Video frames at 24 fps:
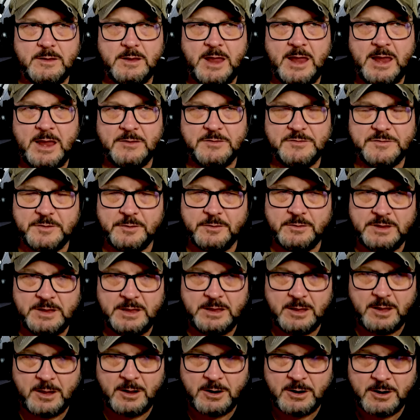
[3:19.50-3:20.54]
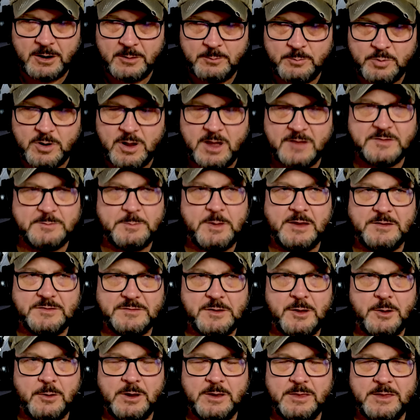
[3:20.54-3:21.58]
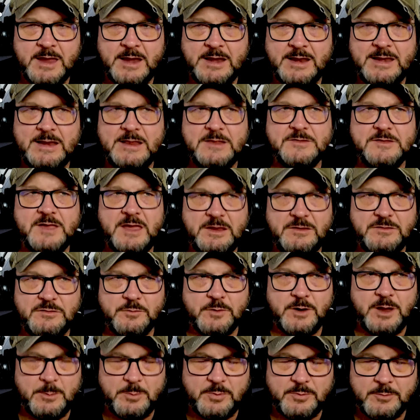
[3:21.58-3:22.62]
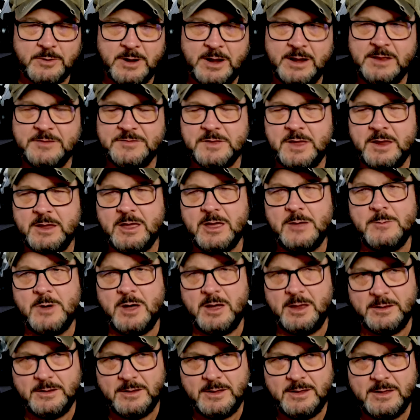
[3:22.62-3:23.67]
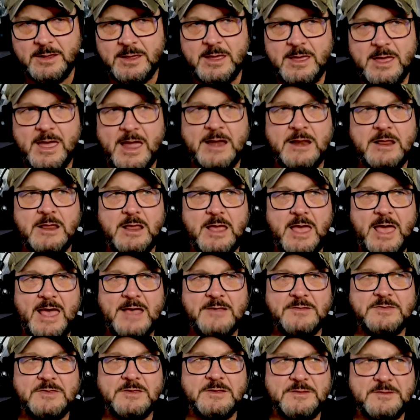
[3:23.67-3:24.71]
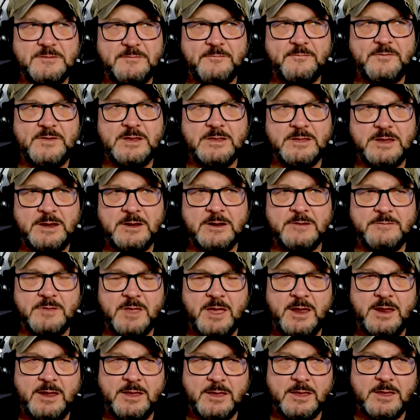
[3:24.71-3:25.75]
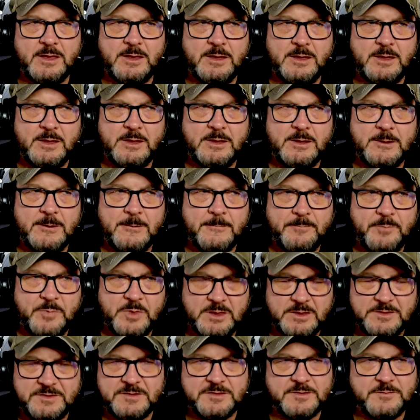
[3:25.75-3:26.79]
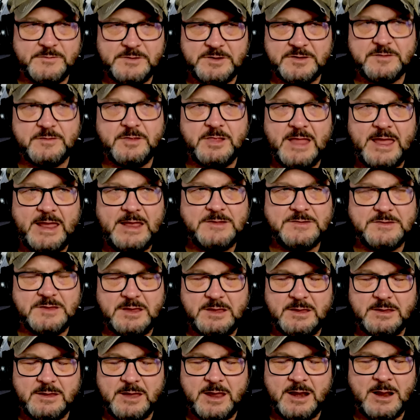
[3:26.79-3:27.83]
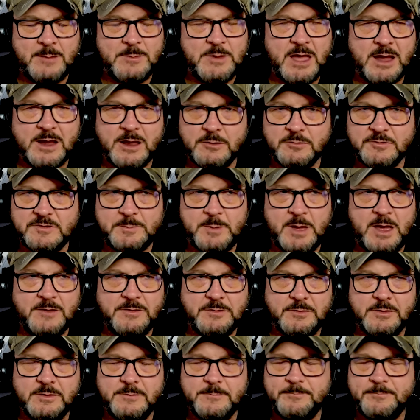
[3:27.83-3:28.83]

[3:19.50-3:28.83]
and certainly our prospects know it, that it is a drip, right? It's like, come on. And it has this feeling of like, this is just lazy and I'm not going to respond to